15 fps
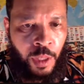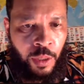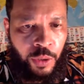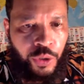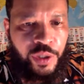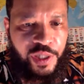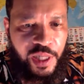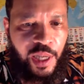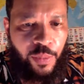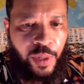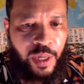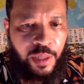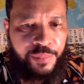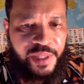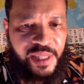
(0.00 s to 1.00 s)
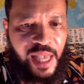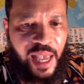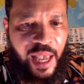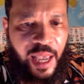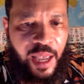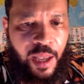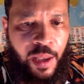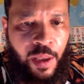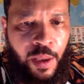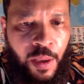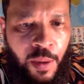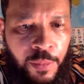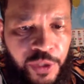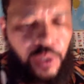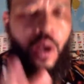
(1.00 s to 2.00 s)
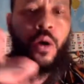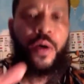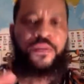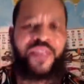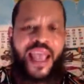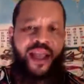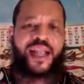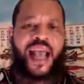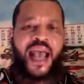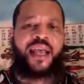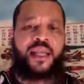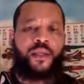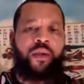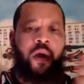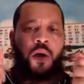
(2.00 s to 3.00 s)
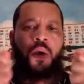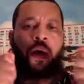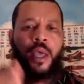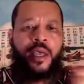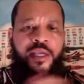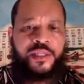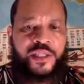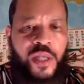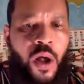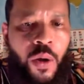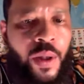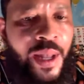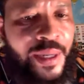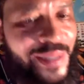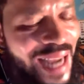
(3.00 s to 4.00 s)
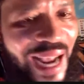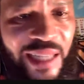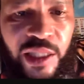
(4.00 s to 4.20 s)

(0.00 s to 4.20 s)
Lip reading: You see what I'm saying? So if they got, and so that's